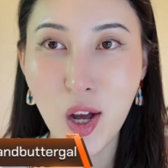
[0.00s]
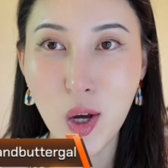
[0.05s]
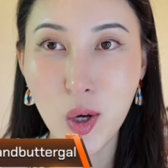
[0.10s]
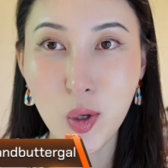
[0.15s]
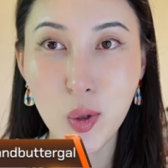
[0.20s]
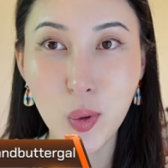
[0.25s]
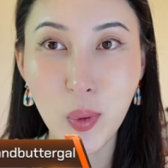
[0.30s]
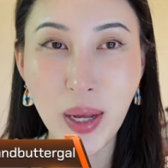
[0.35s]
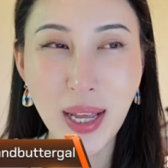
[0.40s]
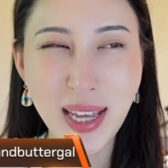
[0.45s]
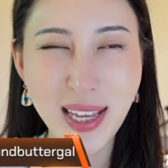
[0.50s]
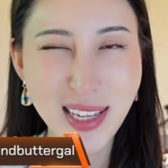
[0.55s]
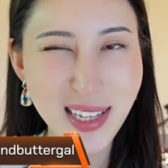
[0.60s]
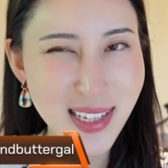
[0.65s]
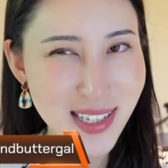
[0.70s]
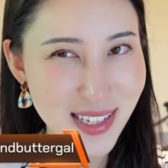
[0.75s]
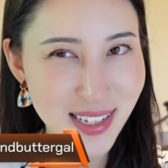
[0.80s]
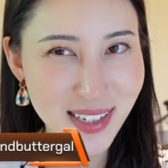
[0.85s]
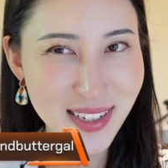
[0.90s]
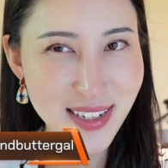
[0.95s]
who
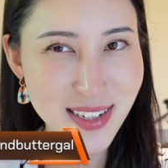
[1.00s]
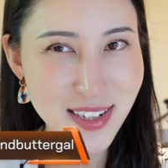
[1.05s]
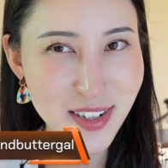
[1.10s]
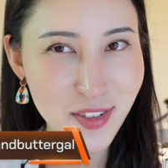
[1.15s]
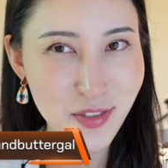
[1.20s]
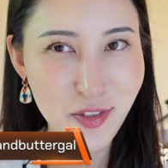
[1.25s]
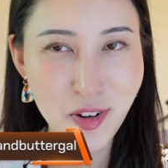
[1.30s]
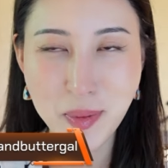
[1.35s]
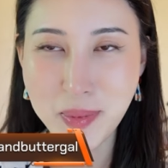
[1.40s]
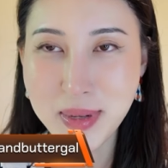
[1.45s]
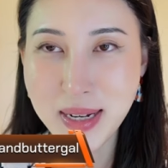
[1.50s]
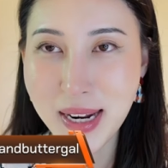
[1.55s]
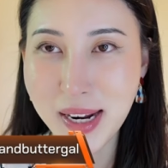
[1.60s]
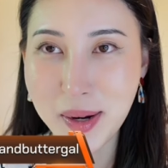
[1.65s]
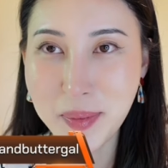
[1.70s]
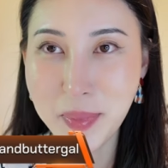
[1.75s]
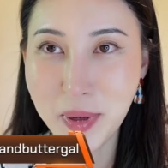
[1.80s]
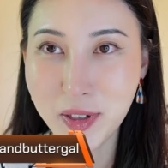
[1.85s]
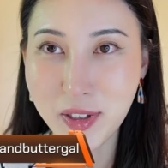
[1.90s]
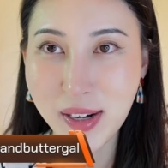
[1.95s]
isn't from Steak
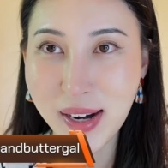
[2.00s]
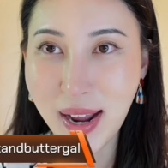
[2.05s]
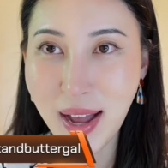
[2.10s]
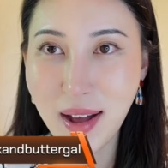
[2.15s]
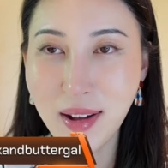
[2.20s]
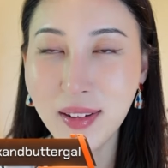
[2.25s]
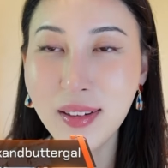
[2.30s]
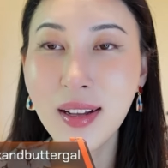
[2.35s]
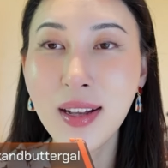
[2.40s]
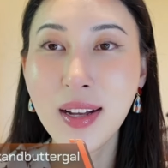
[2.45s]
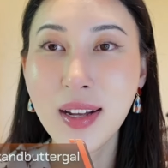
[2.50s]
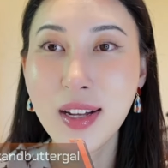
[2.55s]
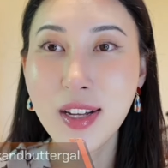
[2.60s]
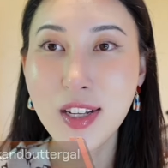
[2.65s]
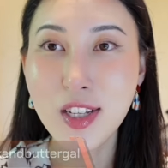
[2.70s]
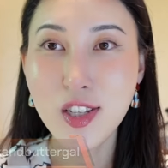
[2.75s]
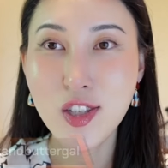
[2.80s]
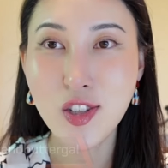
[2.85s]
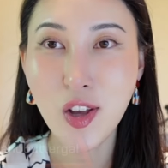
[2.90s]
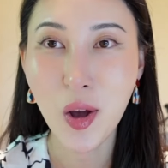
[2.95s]
and Butter Gal.
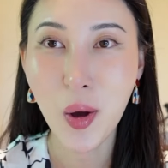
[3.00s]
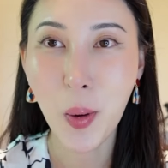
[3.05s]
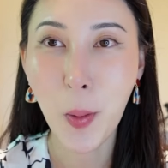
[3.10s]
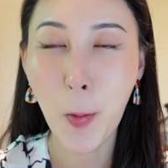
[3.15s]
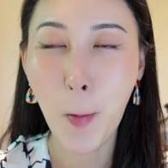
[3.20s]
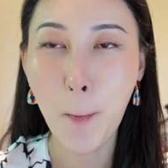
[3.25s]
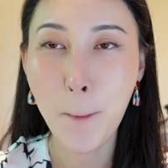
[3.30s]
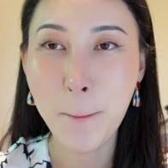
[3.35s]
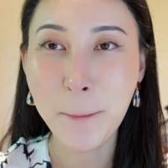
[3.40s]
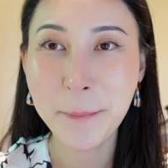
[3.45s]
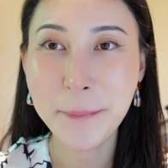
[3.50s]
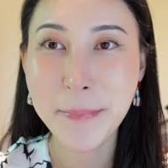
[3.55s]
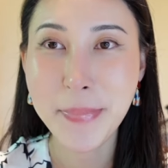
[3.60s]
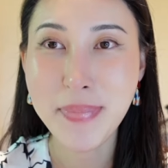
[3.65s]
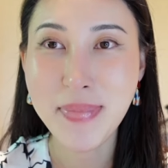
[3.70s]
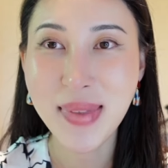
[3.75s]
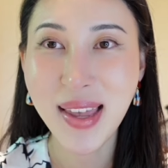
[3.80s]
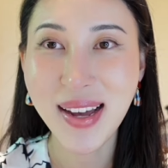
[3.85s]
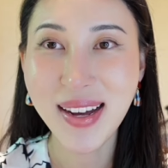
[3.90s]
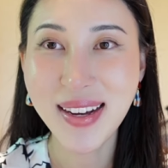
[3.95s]
So
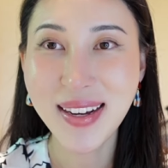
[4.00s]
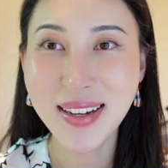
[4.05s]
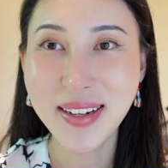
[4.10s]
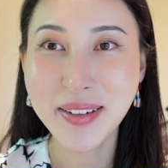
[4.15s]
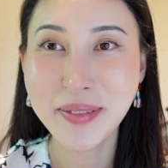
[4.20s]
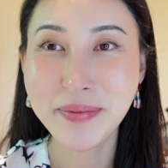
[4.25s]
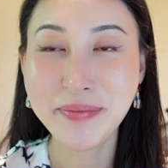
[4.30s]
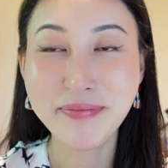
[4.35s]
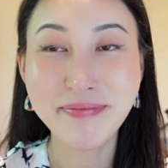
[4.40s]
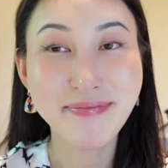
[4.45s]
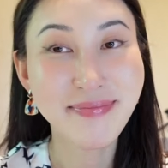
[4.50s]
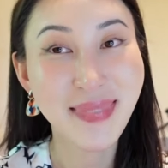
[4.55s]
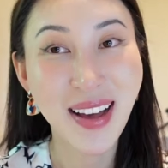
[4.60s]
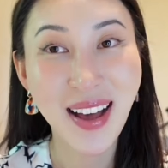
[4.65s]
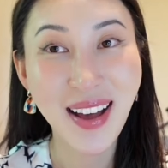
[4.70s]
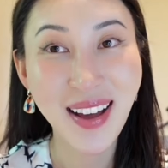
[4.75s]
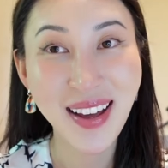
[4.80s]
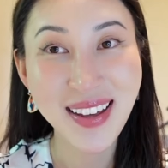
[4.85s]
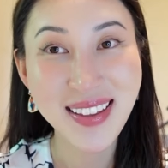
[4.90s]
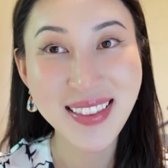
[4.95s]
um,
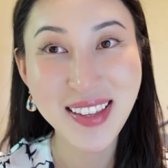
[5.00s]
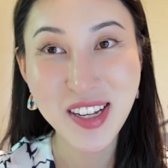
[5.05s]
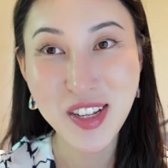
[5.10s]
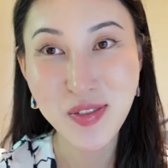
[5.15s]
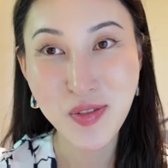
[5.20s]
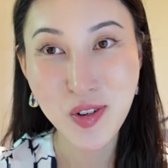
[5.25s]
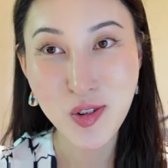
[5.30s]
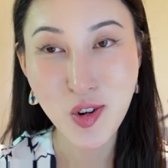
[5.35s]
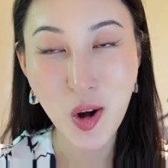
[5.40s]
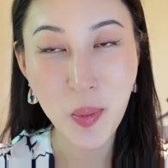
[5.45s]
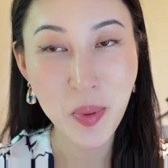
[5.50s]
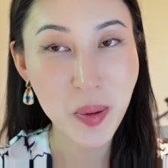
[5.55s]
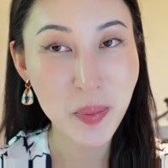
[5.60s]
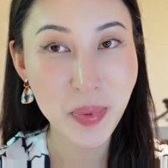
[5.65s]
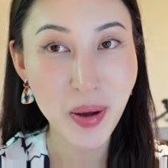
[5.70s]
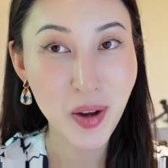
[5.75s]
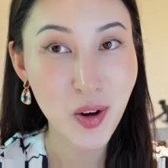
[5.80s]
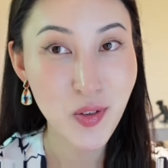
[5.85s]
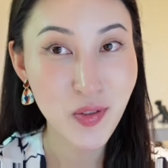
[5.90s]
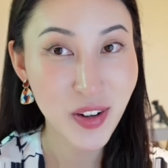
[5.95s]
hi, thanks for dropping
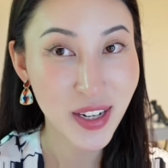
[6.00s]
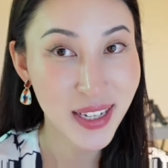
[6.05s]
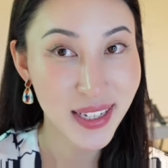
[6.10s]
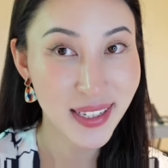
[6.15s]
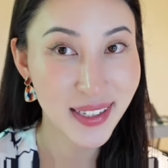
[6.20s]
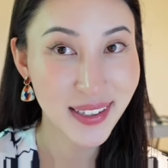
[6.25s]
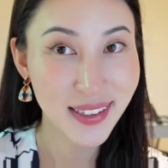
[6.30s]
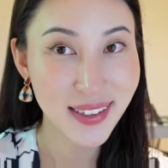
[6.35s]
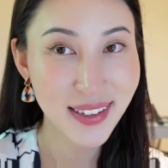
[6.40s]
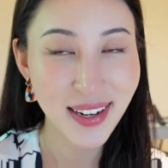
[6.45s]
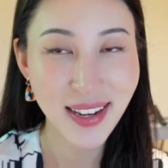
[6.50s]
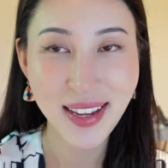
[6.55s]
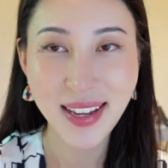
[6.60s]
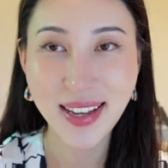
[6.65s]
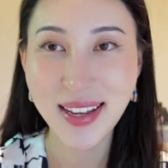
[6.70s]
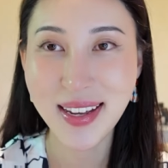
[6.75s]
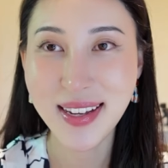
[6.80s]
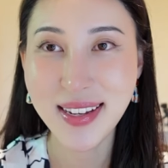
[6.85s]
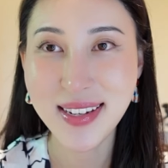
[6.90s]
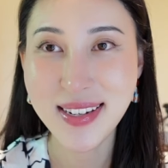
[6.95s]
by over here,
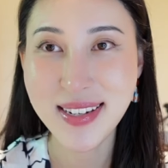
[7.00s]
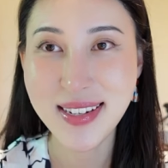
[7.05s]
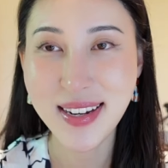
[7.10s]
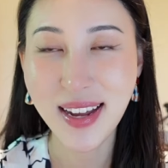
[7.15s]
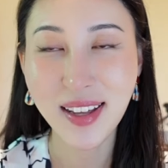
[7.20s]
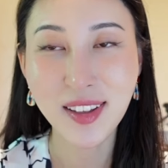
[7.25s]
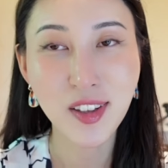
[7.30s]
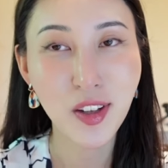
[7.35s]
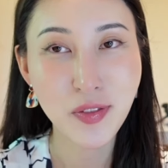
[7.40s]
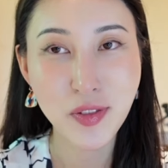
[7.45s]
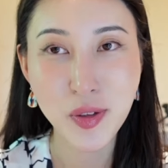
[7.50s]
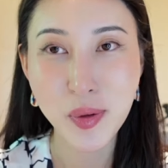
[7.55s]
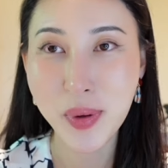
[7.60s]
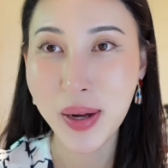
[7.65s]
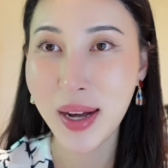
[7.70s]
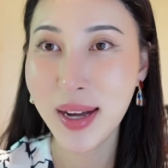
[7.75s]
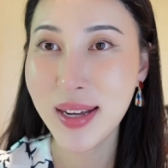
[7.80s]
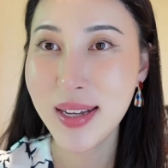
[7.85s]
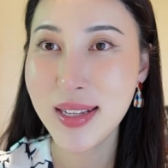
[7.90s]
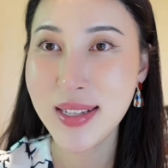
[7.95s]
and I love you
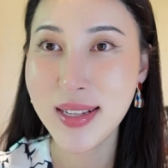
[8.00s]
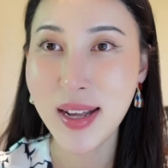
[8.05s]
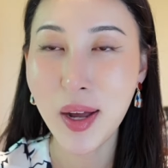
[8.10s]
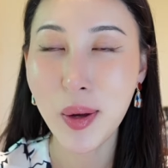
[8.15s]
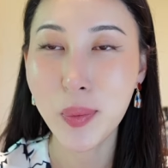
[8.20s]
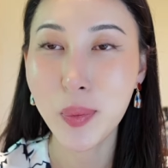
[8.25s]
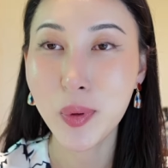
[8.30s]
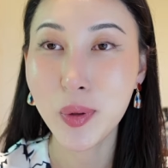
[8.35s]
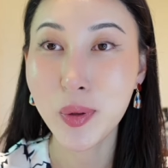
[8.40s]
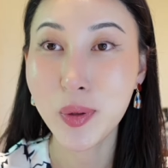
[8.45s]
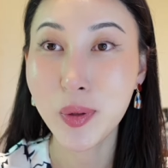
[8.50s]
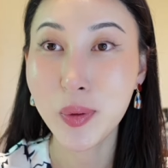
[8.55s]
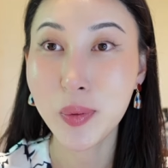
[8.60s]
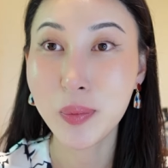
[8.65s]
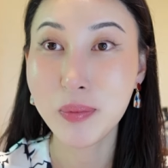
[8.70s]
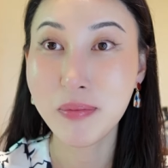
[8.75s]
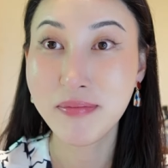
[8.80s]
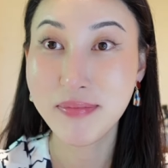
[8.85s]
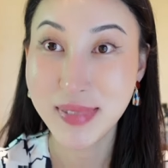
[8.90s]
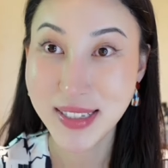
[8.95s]
guys. I will
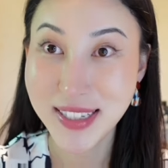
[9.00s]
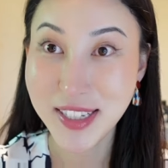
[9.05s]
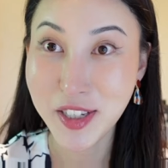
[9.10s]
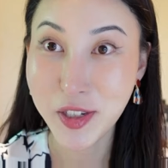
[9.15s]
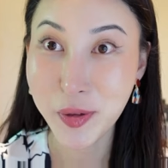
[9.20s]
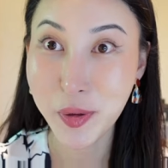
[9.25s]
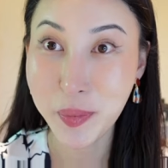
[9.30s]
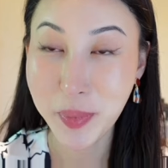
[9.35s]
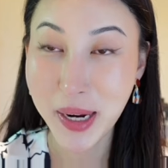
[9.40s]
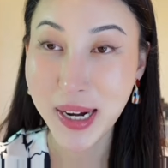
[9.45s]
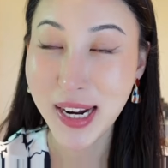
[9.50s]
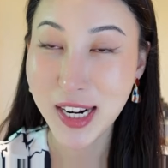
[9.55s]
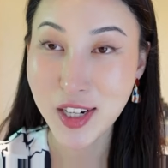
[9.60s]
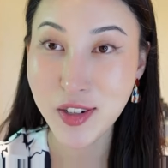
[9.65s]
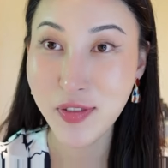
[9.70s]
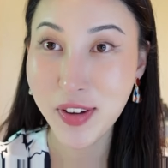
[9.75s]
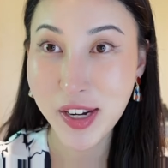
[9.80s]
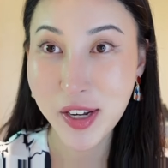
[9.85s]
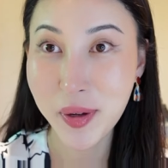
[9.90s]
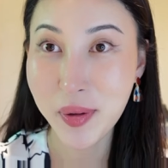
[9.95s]
see you in my
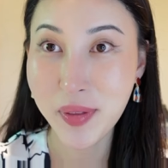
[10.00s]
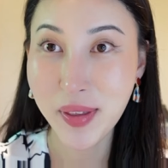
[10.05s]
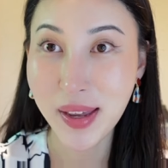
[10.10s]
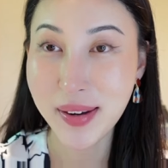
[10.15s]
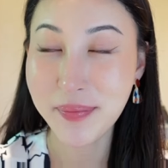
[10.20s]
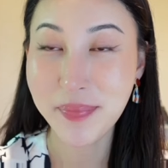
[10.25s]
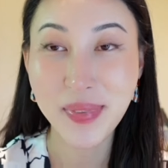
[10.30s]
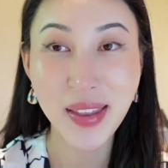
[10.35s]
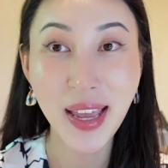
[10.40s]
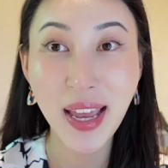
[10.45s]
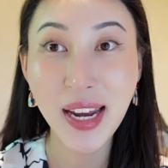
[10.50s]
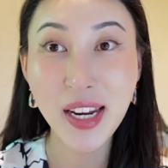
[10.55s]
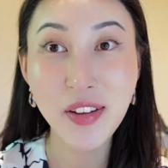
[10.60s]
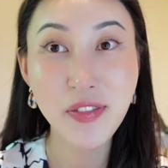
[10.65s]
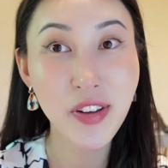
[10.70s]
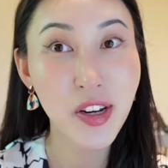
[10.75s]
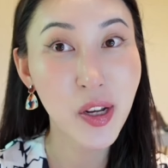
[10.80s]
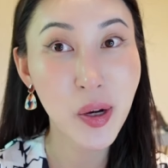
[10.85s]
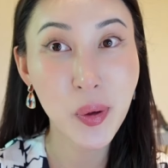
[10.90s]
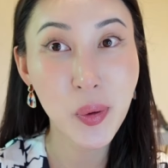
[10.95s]
next video then. Any
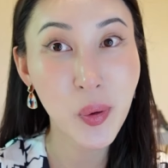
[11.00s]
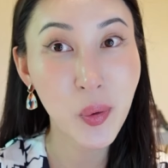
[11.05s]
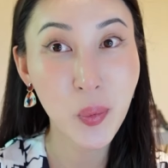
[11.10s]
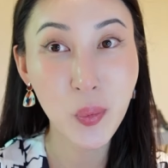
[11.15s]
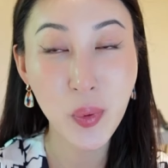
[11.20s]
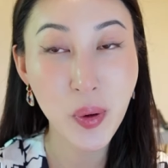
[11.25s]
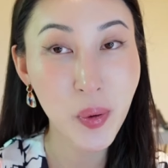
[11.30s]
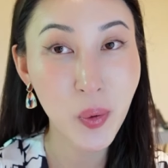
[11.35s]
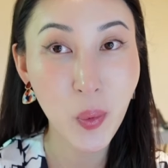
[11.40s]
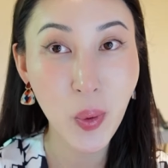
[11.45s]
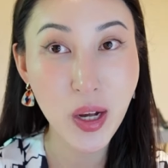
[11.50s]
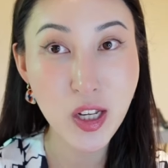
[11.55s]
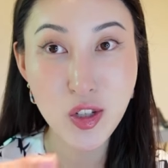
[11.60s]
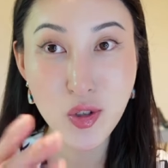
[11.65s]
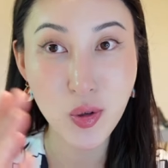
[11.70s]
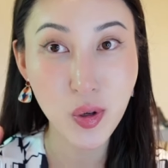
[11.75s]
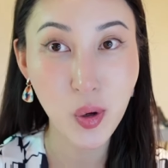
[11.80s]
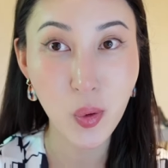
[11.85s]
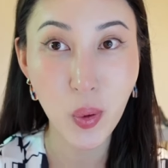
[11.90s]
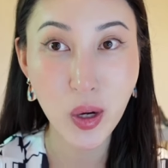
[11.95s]
video
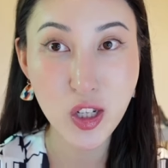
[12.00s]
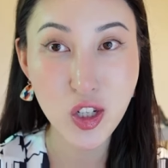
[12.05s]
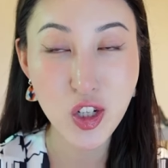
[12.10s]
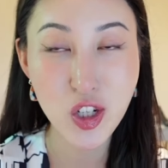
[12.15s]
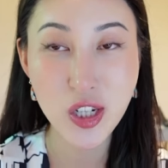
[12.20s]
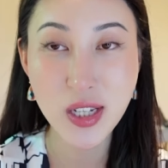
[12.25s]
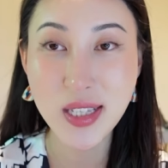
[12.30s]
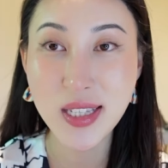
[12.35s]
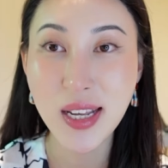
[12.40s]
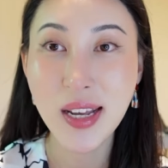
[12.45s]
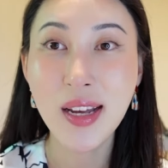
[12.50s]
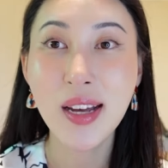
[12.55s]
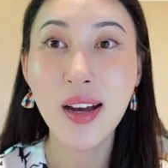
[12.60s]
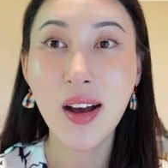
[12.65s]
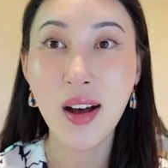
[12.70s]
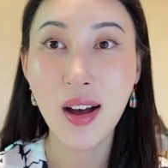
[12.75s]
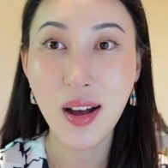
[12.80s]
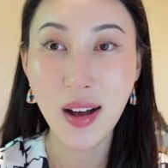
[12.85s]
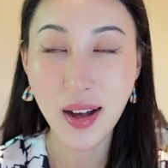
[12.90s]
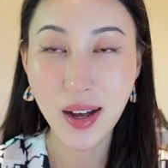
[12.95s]
requests or questions,
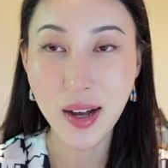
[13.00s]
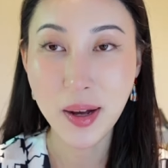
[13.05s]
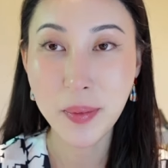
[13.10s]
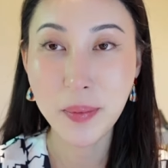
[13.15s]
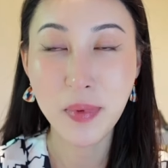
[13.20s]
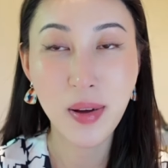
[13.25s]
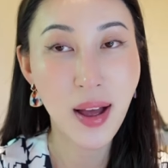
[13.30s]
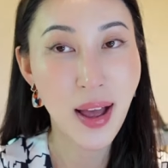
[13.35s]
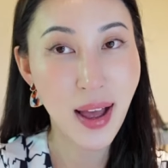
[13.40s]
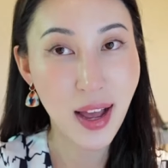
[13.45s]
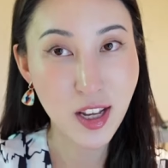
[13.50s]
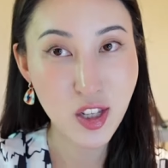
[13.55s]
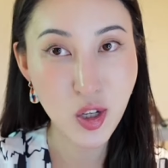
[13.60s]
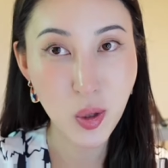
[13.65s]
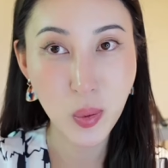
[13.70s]
um, as